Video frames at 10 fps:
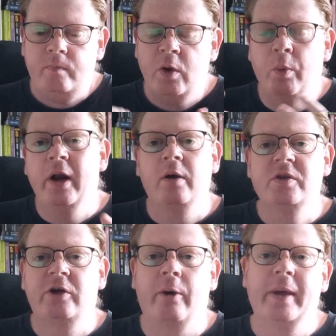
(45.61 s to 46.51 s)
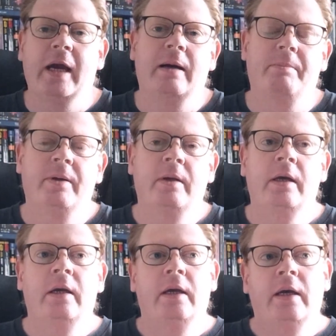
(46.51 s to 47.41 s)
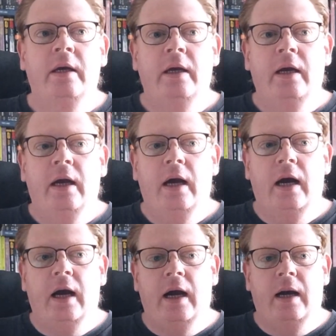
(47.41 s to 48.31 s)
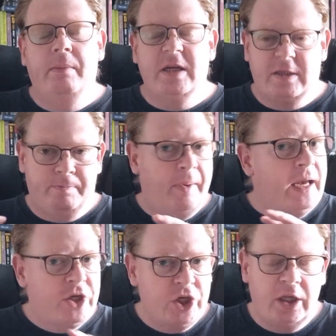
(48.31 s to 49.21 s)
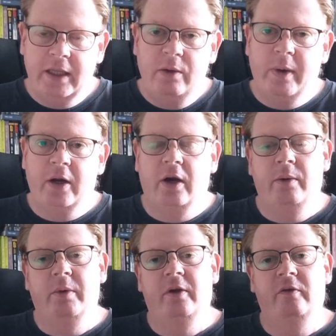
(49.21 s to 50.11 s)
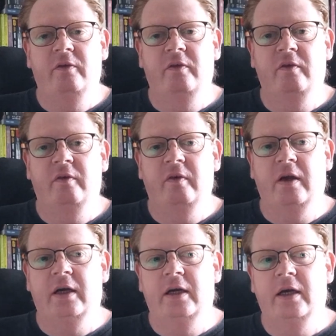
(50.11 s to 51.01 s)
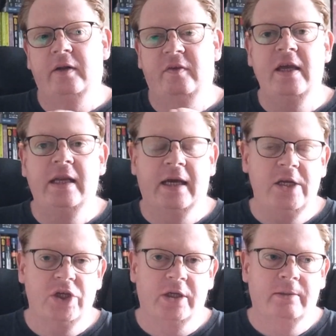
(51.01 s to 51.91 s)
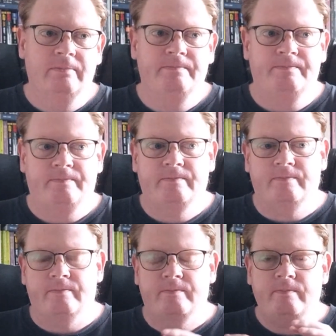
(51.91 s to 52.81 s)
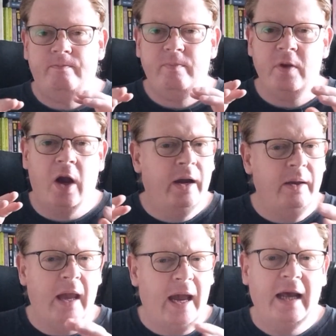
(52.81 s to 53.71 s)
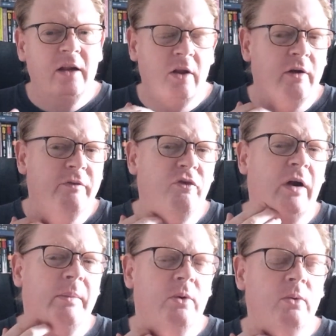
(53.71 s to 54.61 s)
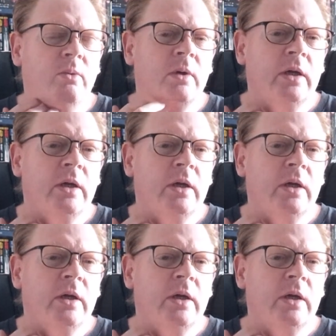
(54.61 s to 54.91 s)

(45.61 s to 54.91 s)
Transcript: when I was growing up, especially when I was a teenager, I had a lot of trouble